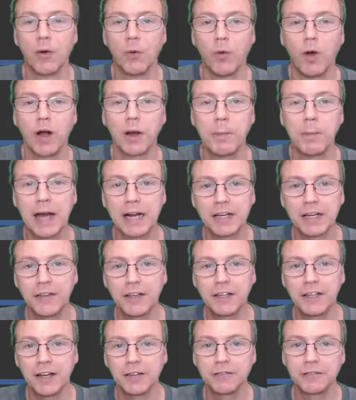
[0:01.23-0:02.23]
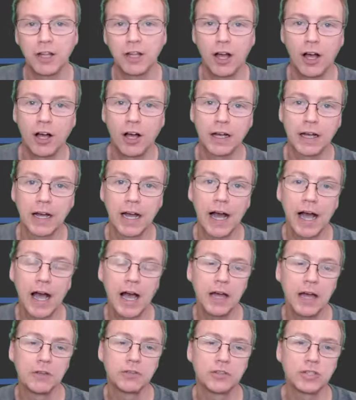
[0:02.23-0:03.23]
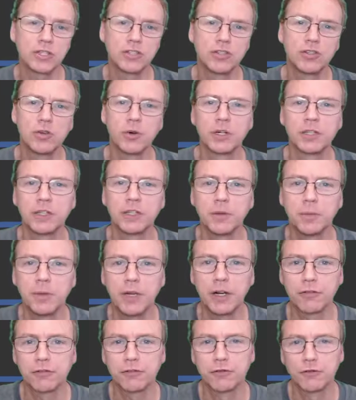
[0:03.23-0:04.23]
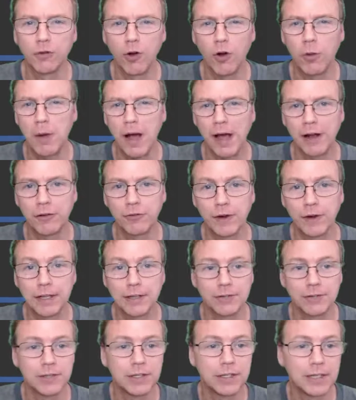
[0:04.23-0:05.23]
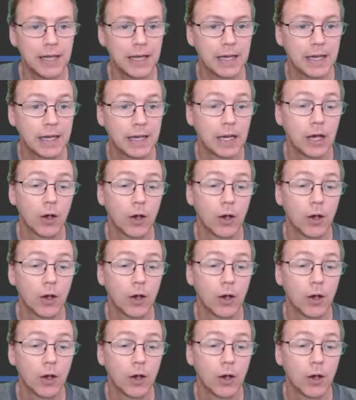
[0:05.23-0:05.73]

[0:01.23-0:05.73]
Welcome back to the DevVlog. I was just doing a little bit of Robot Race today.